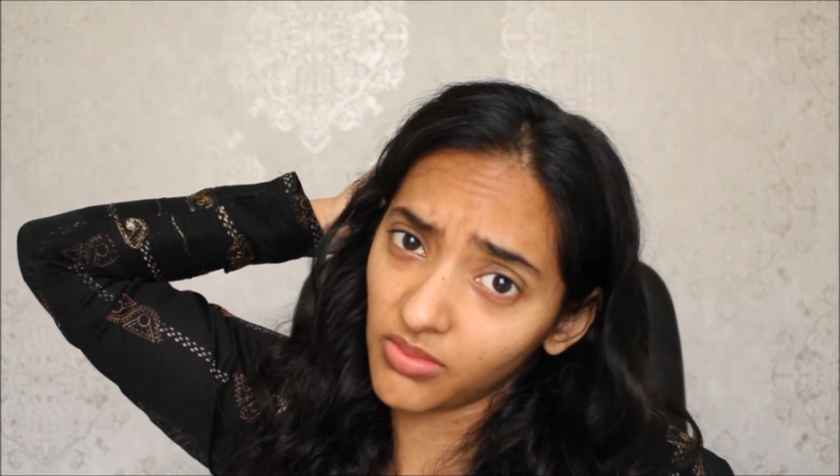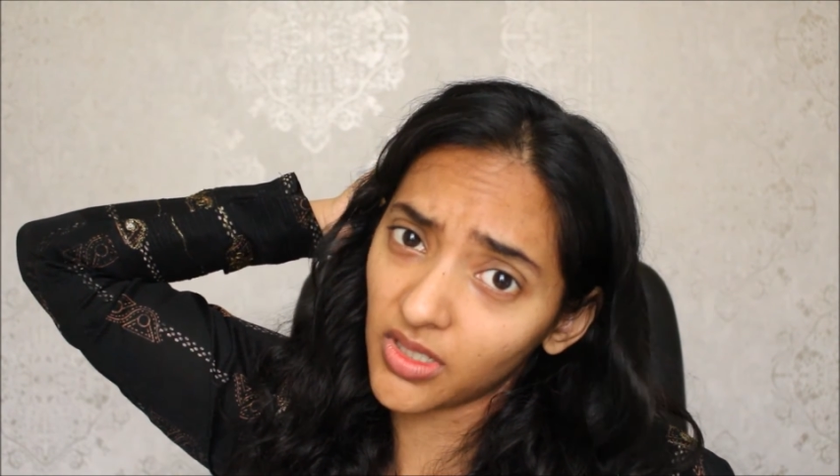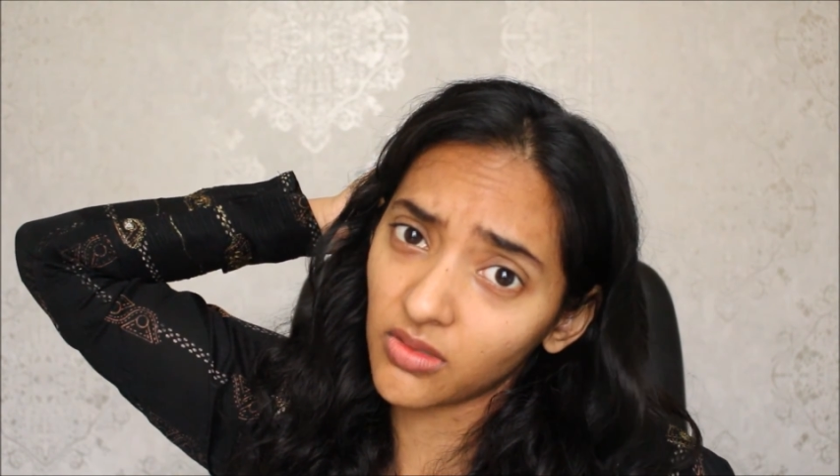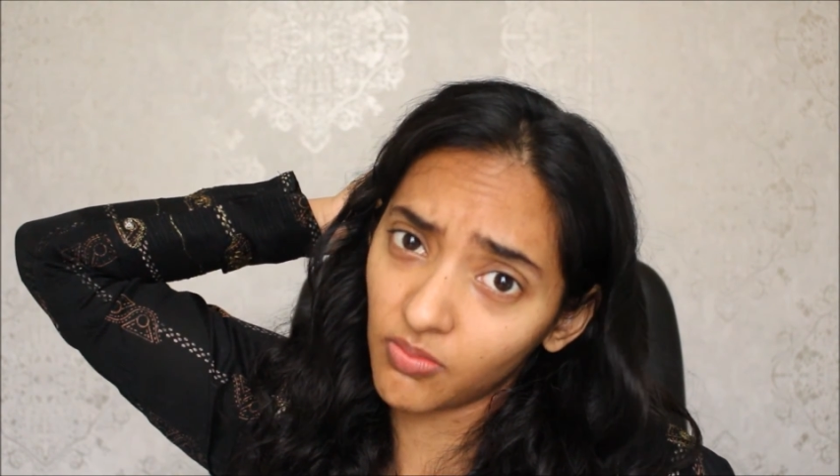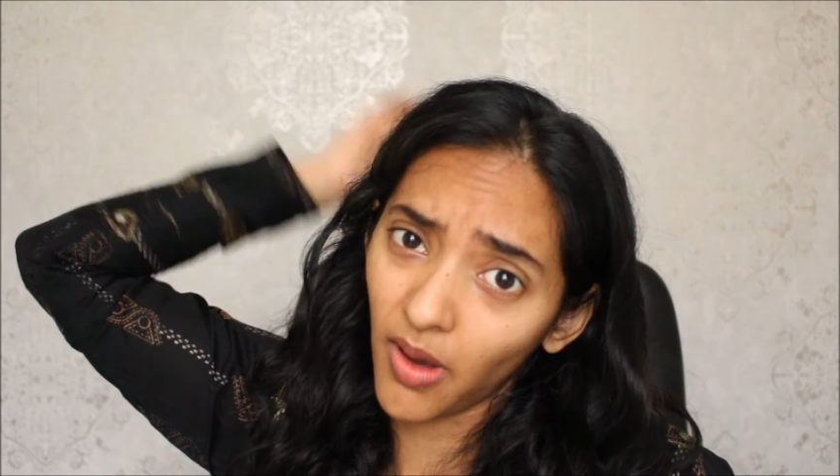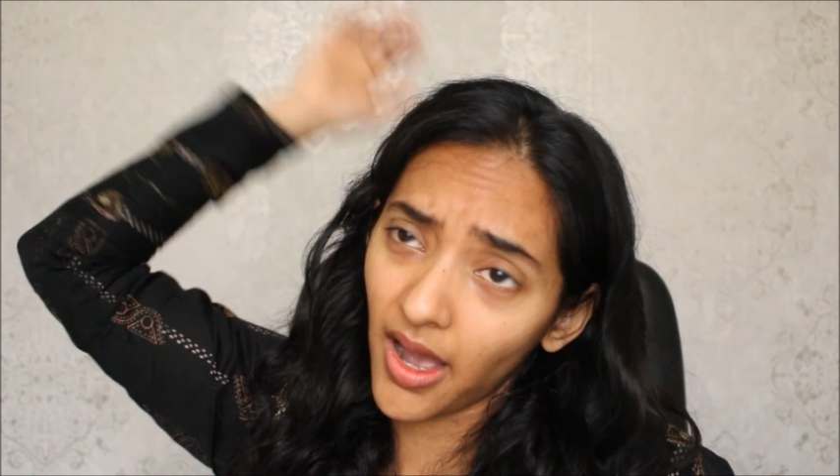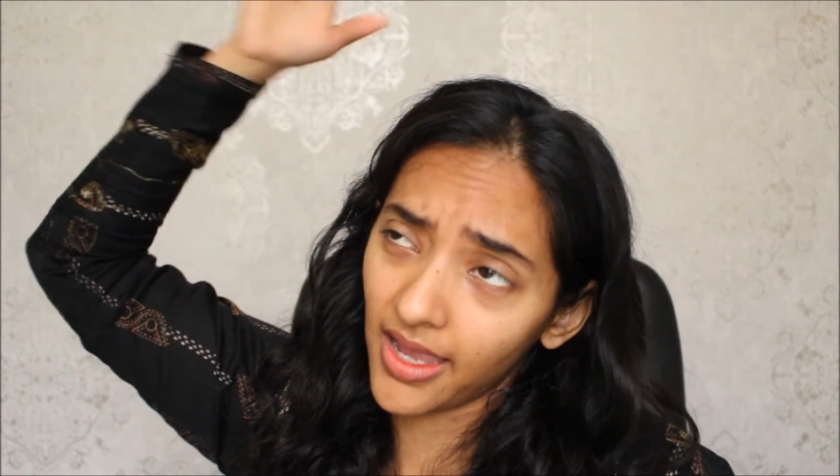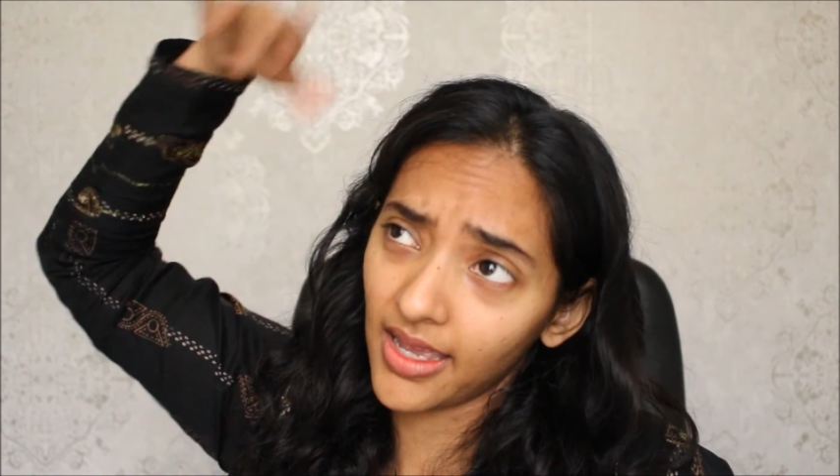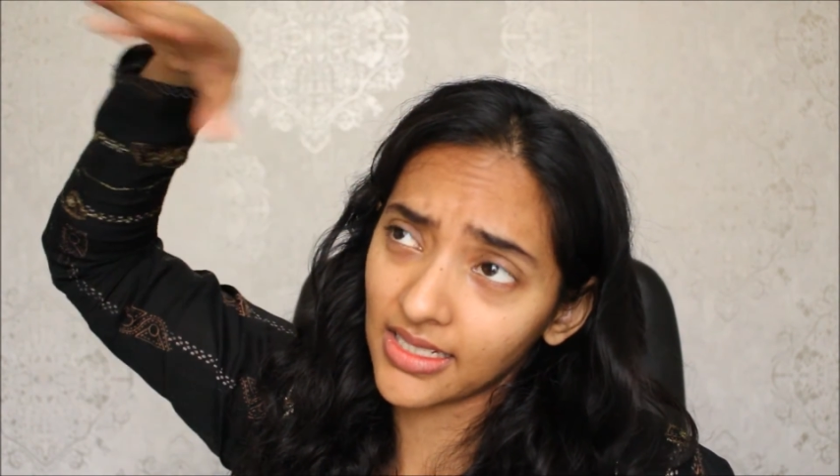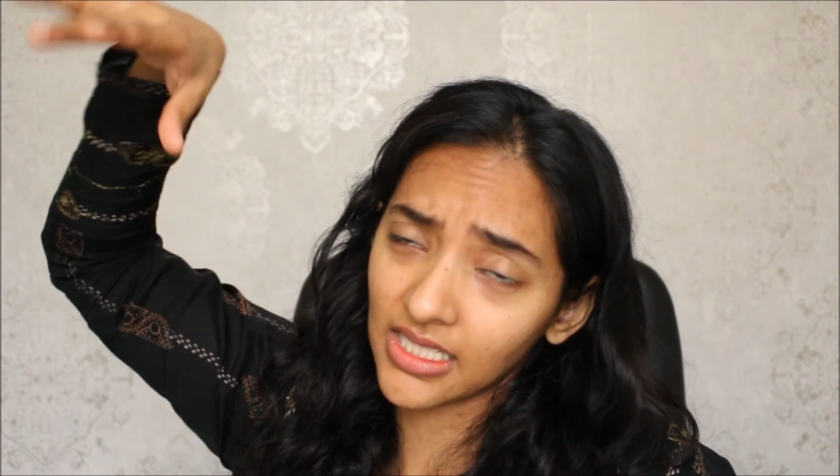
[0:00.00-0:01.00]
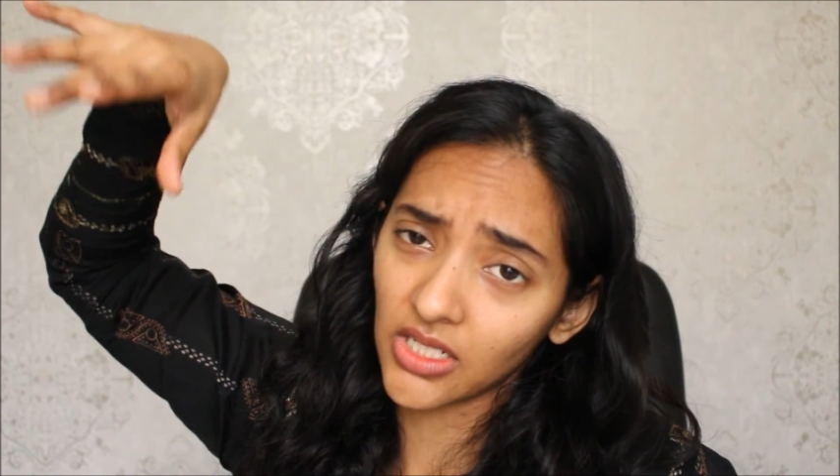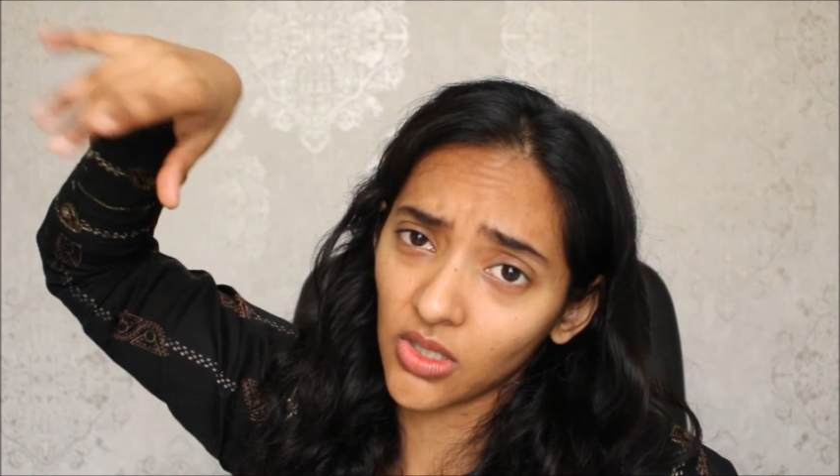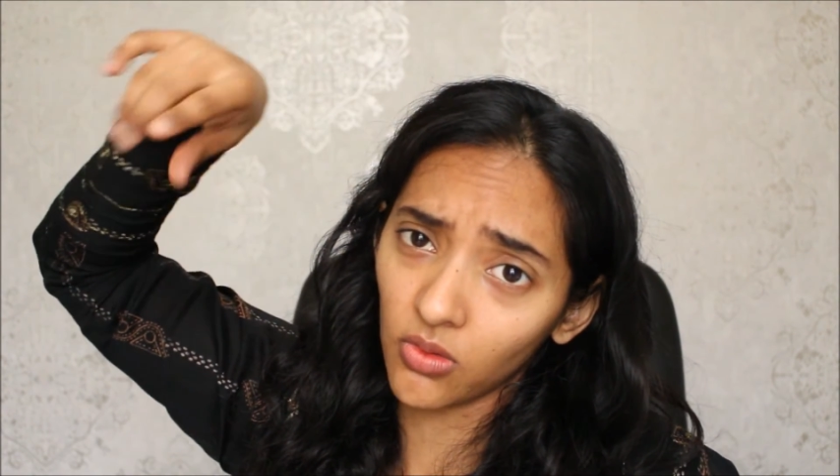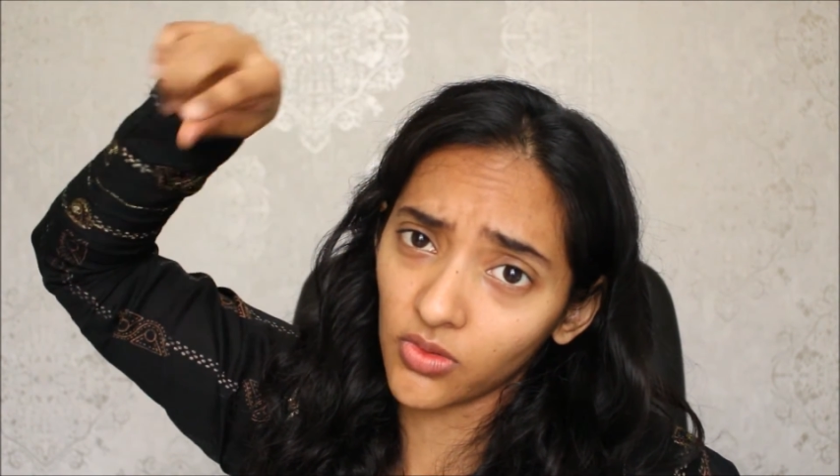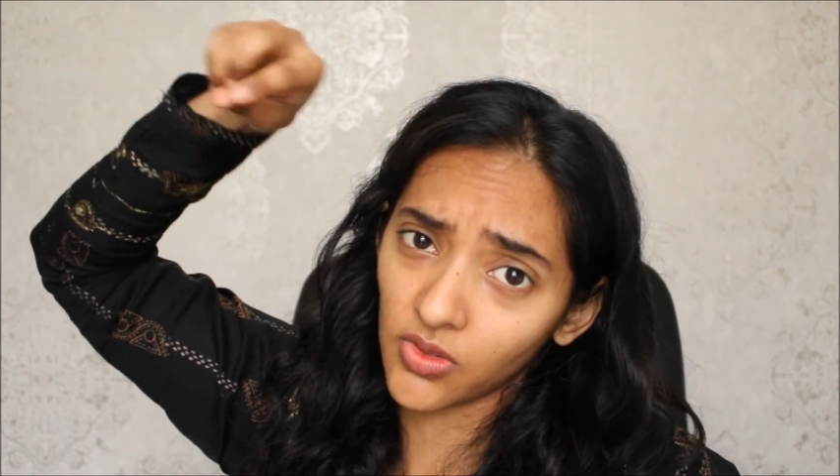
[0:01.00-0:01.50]
Just buy a
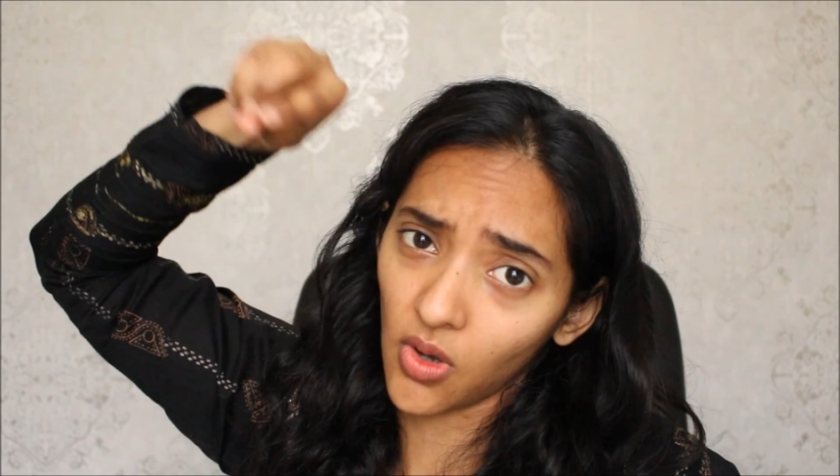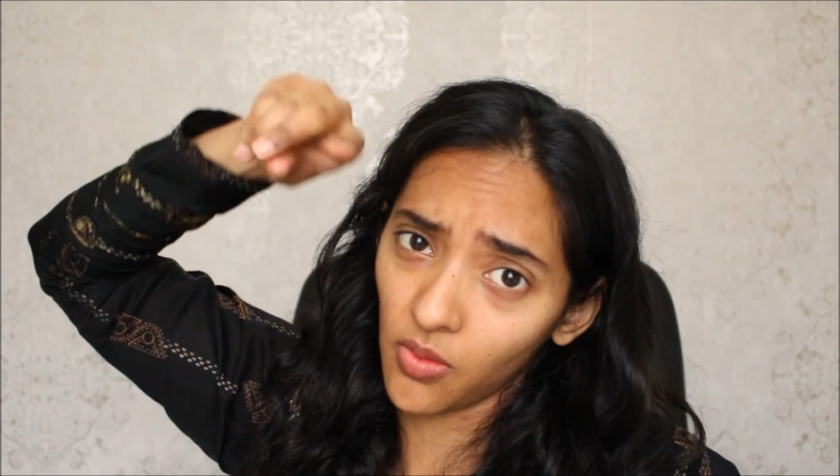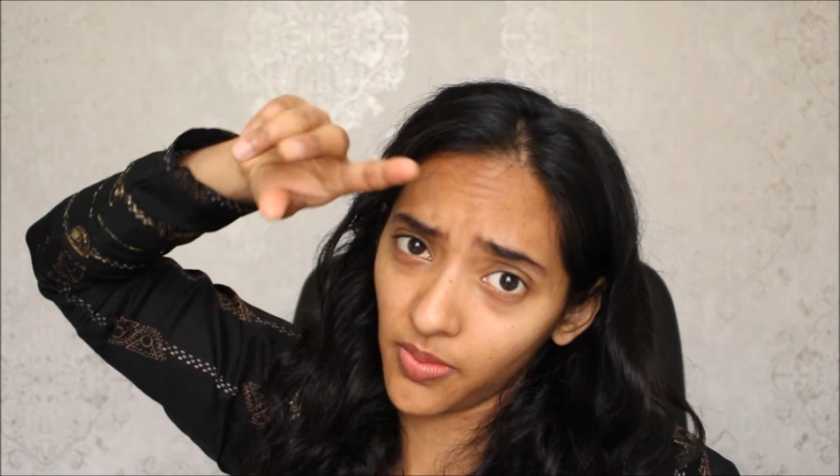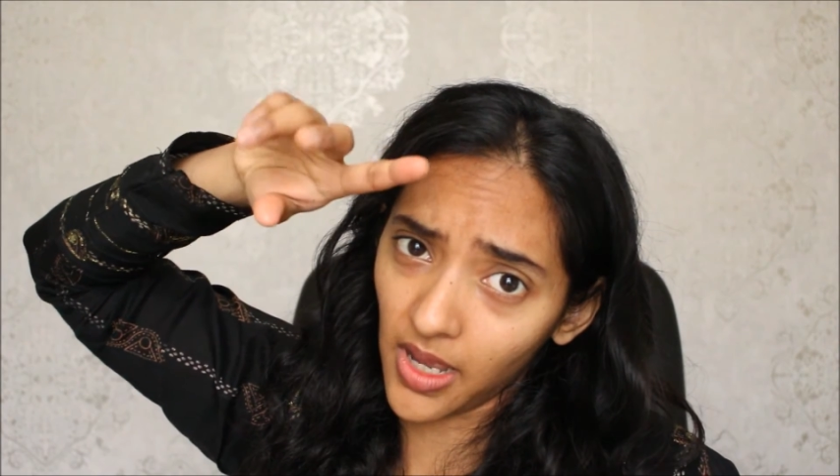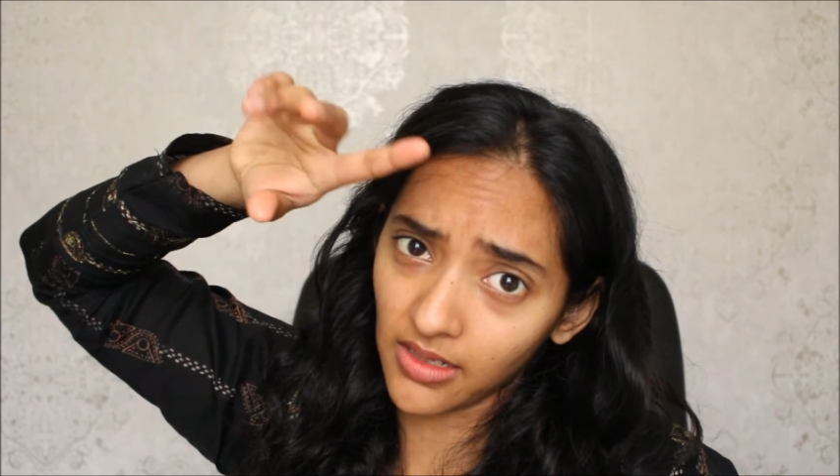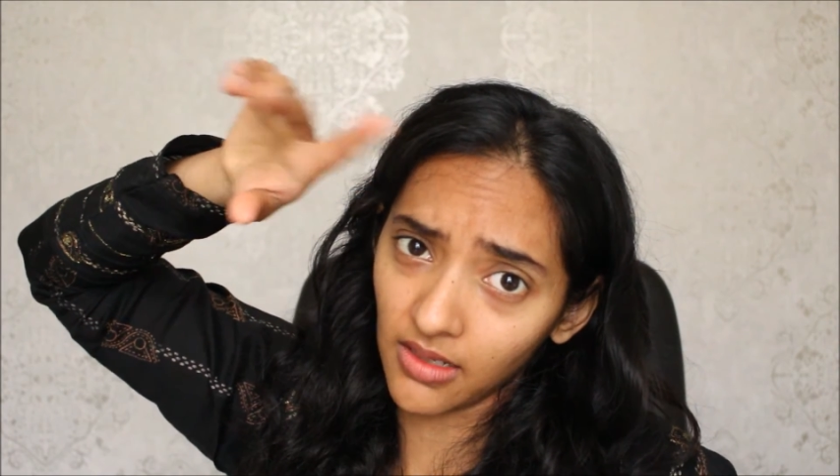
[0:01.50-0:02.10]
Dettol soap and